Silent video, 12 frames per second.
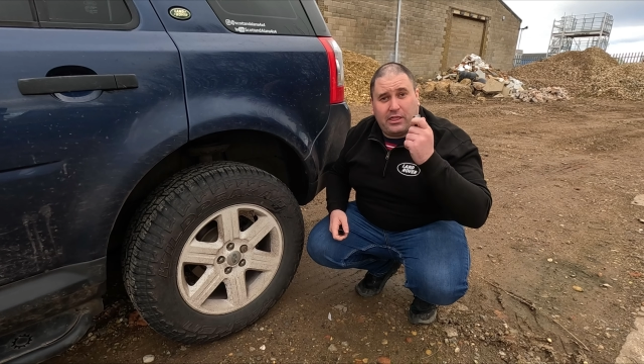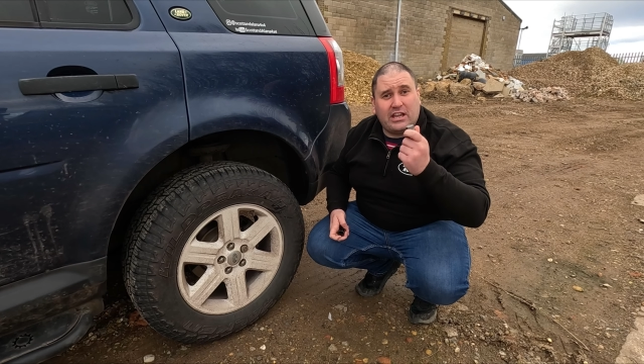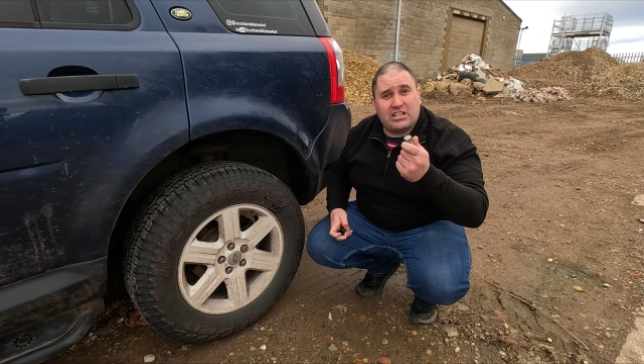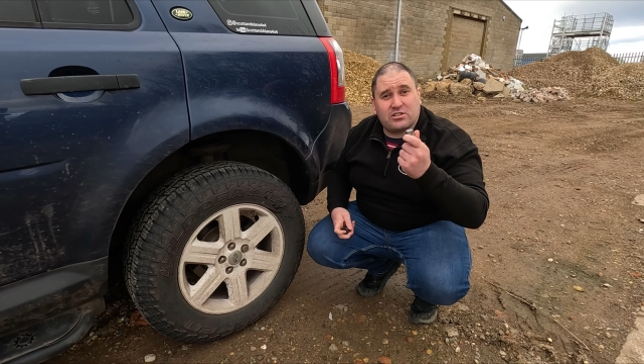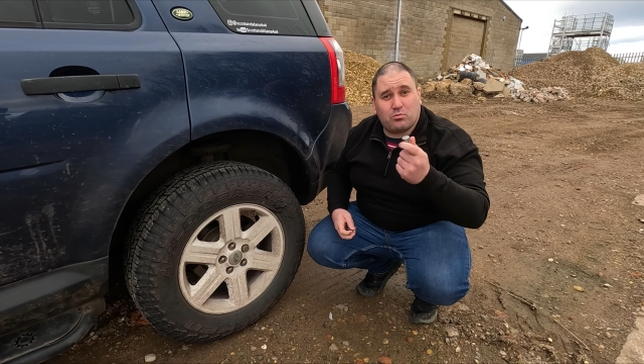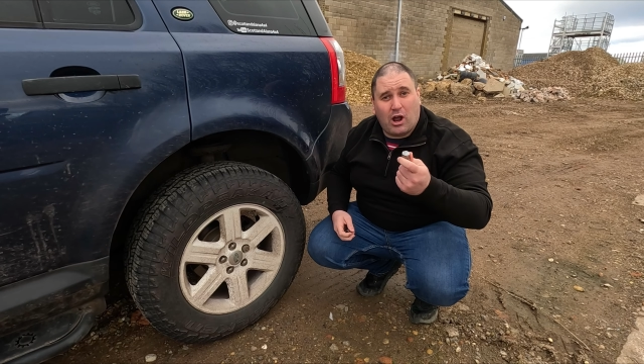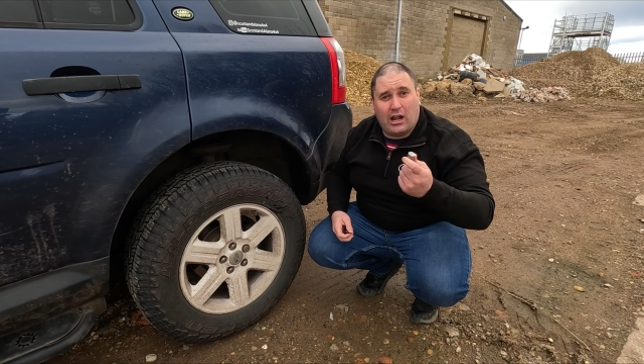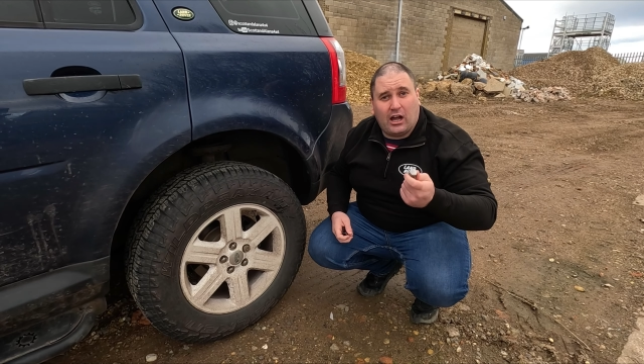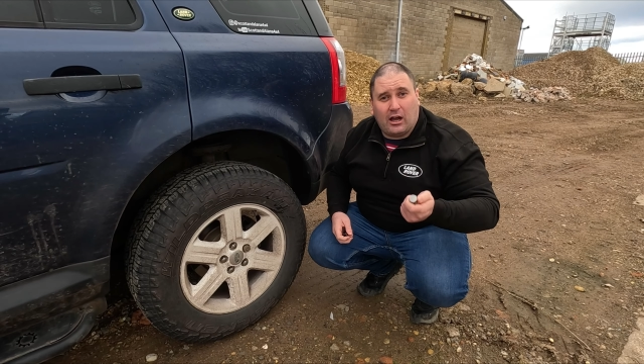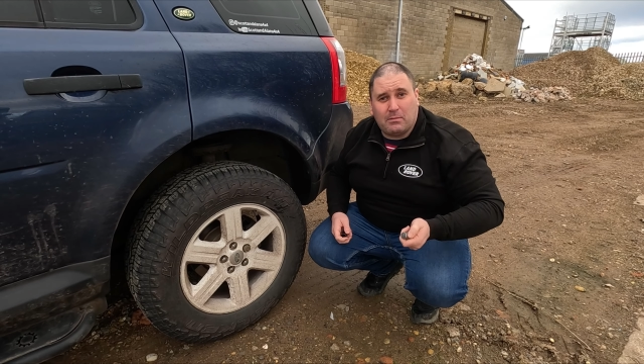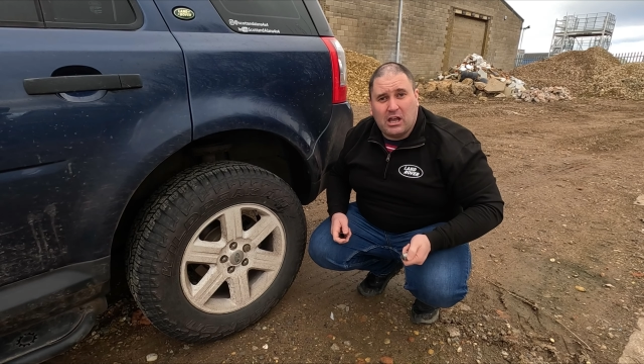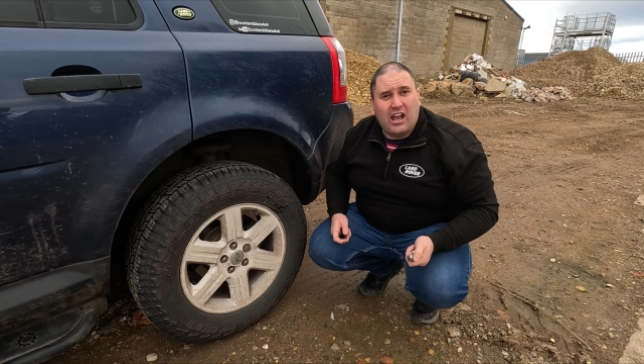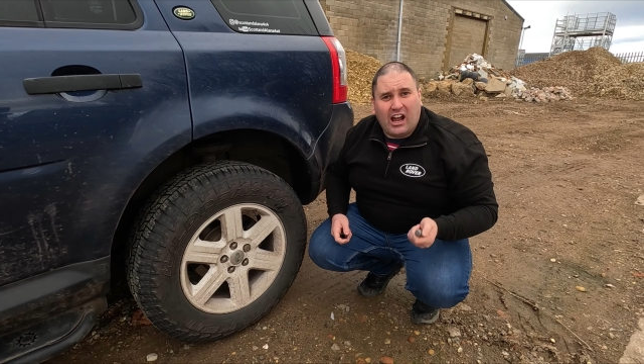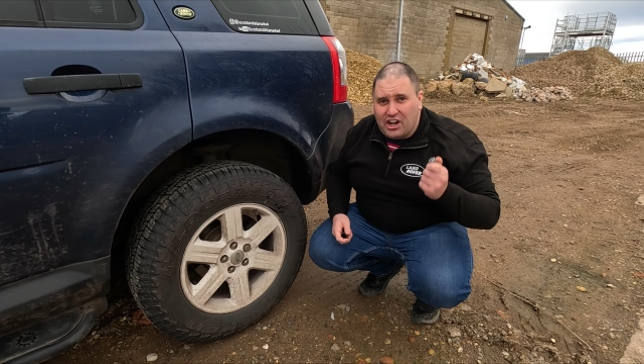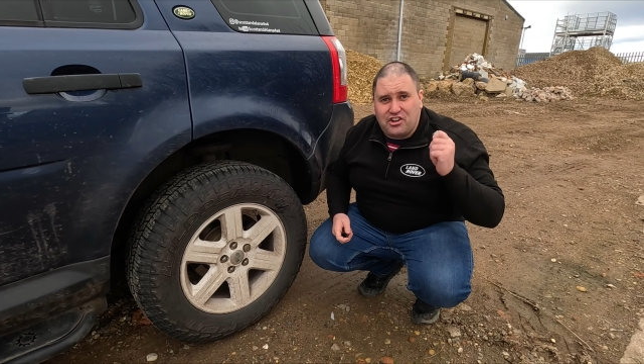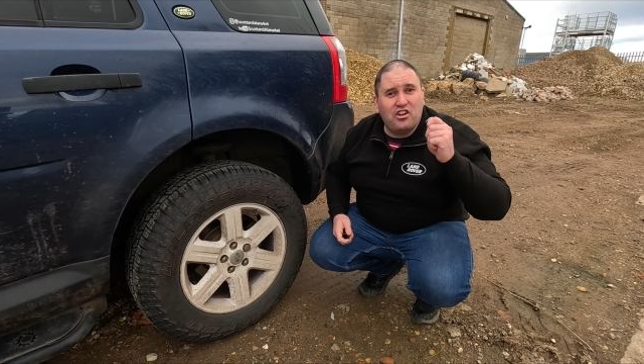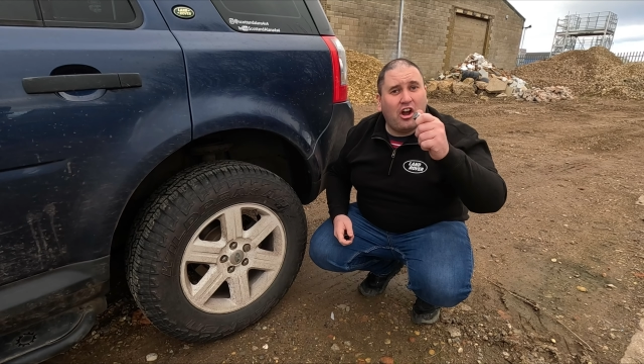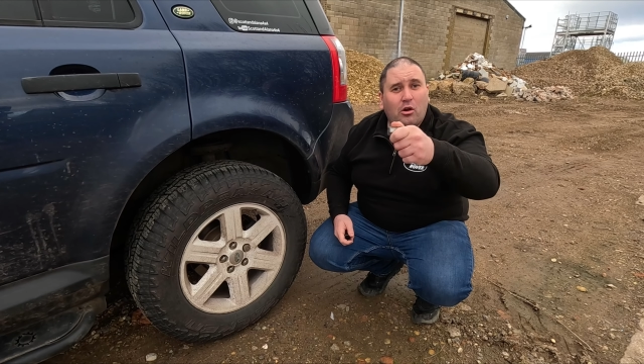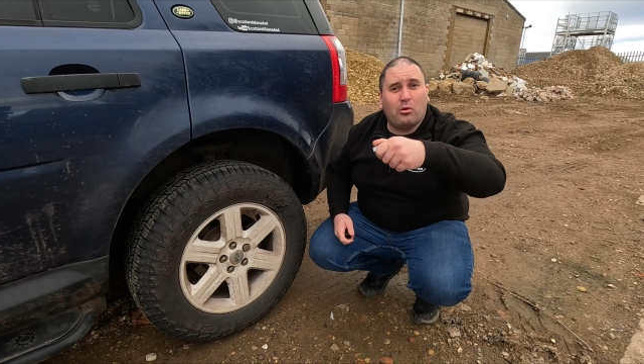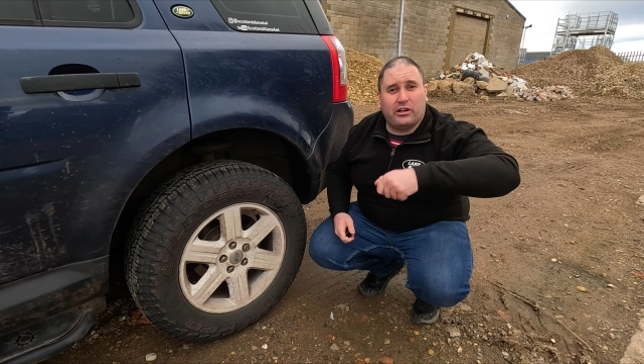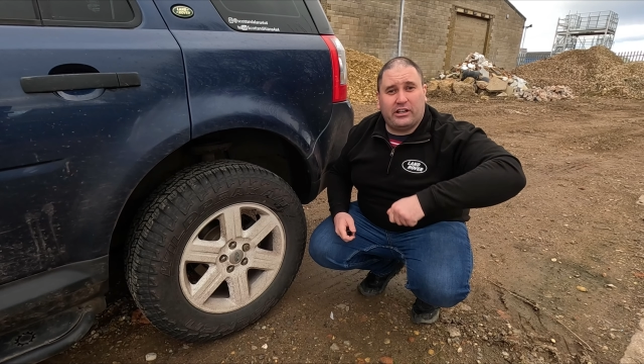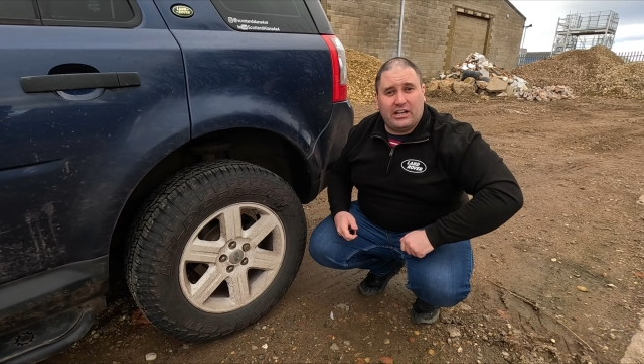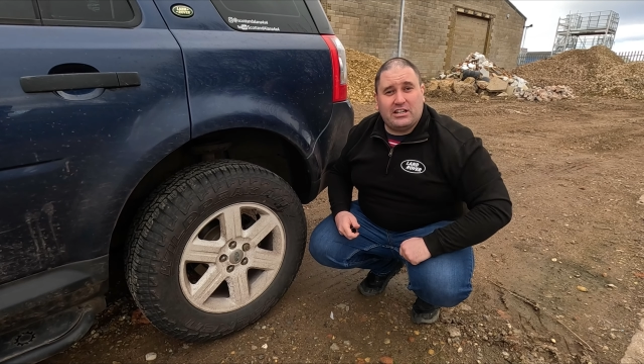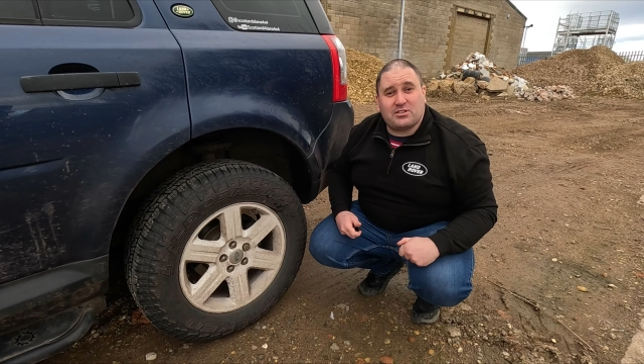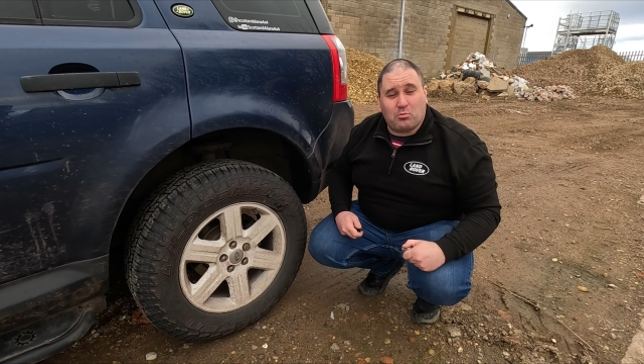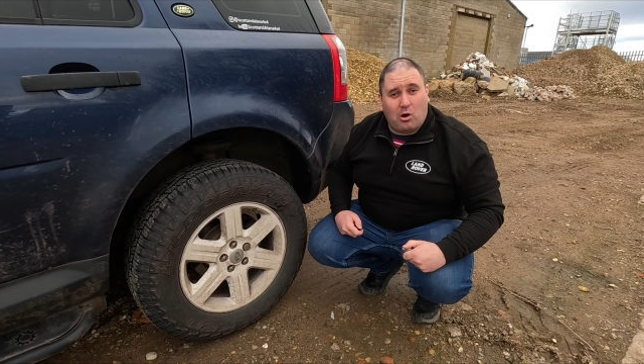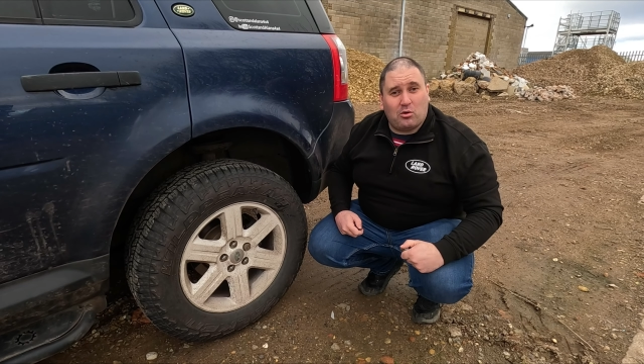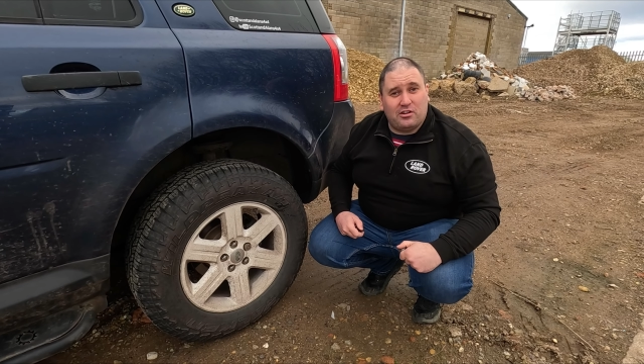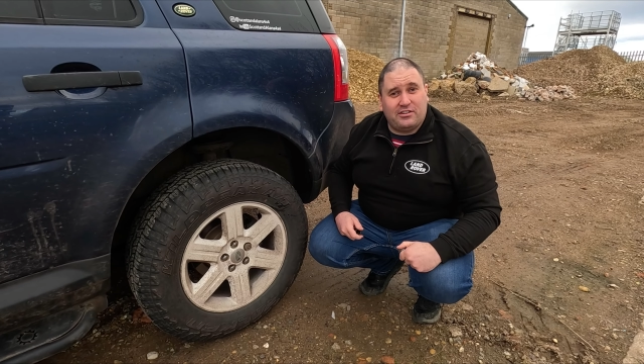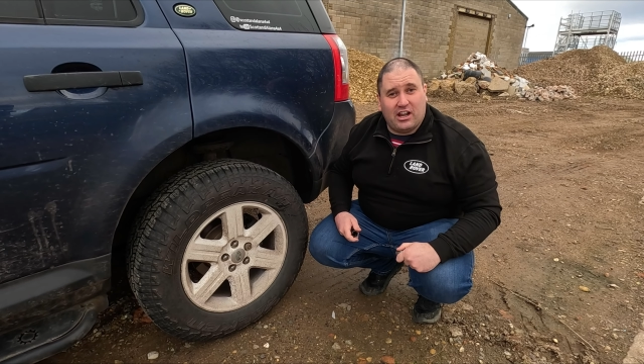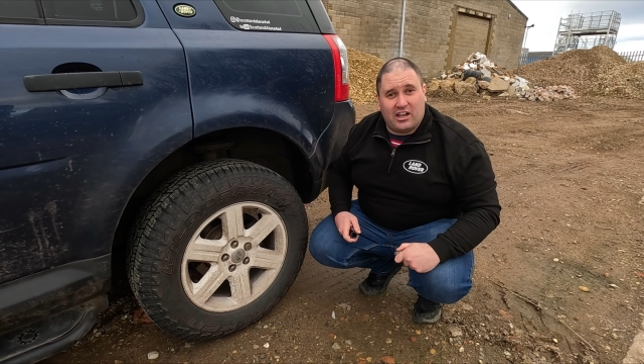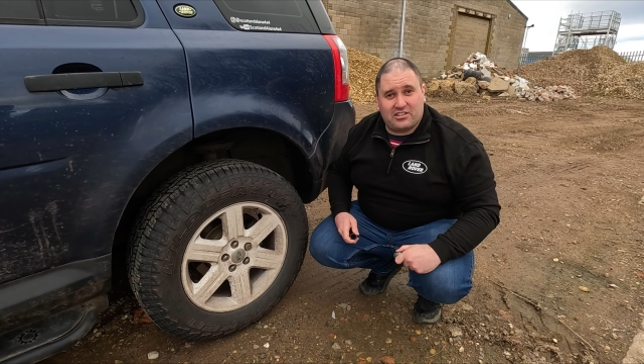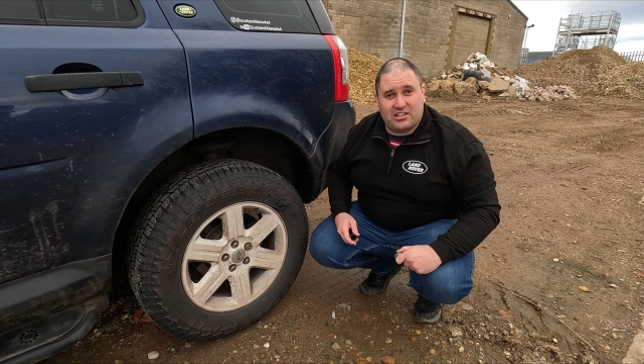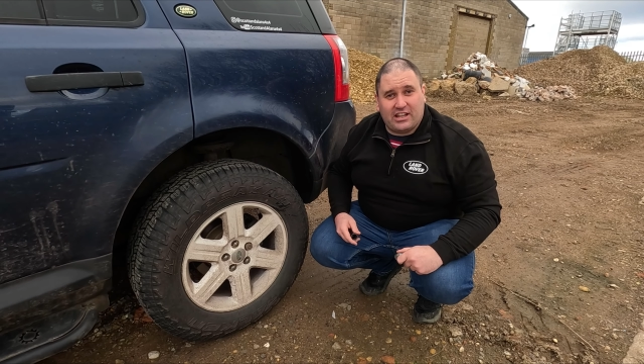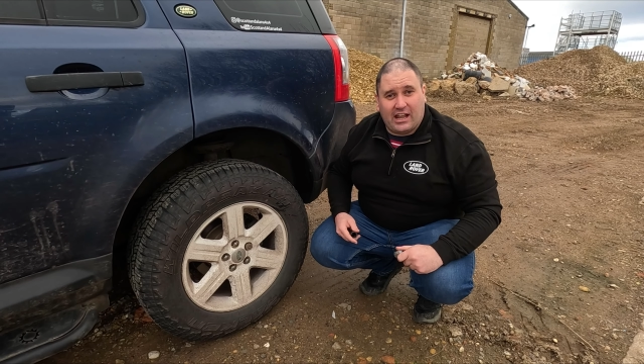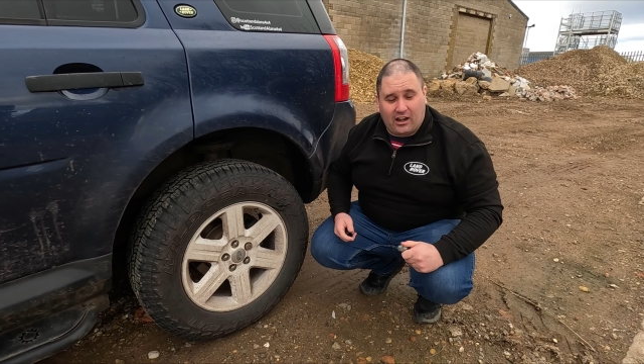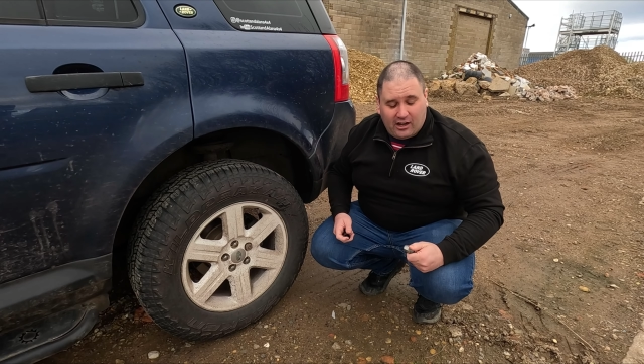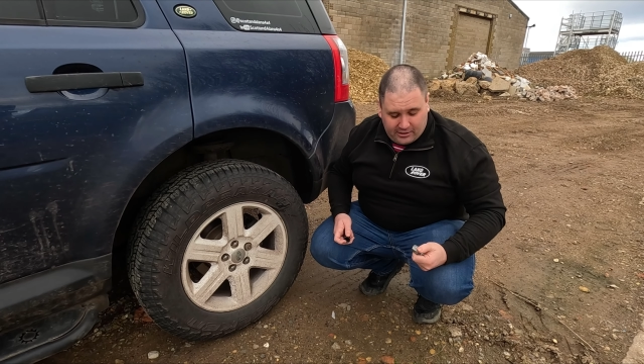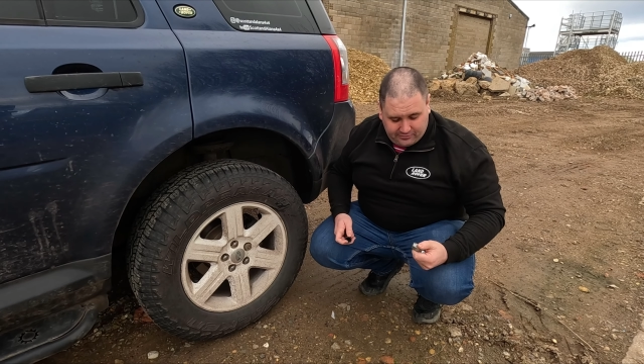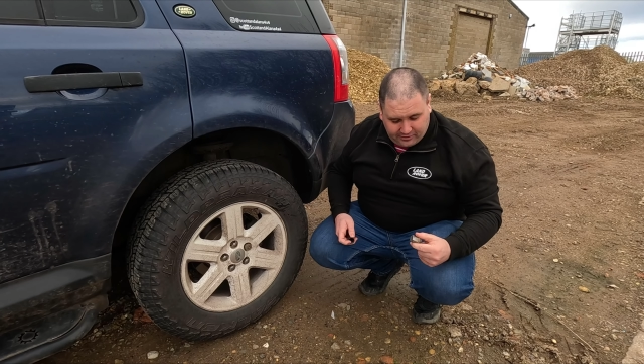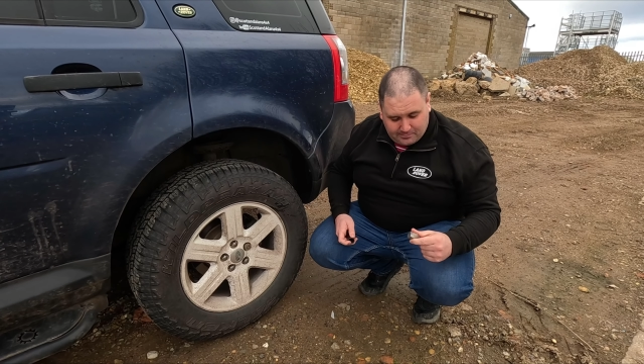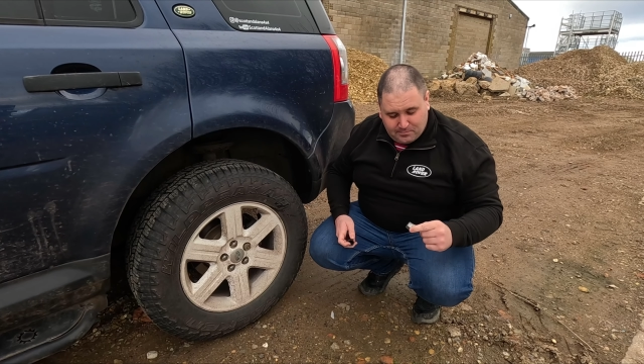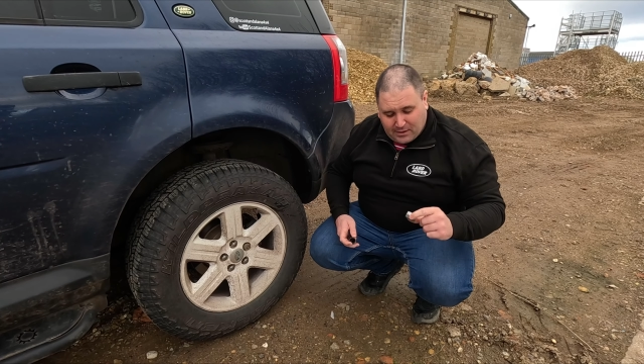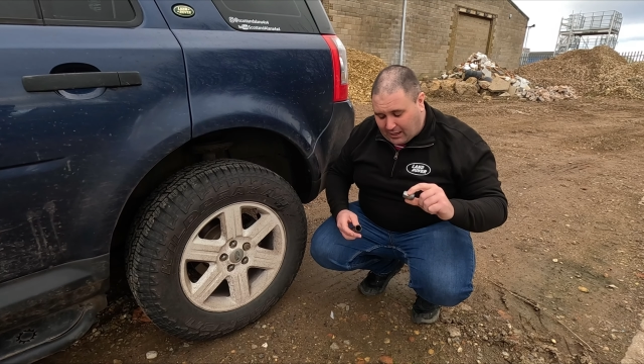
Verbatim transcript: and they swell up, and no one needs swollen nuts in their life.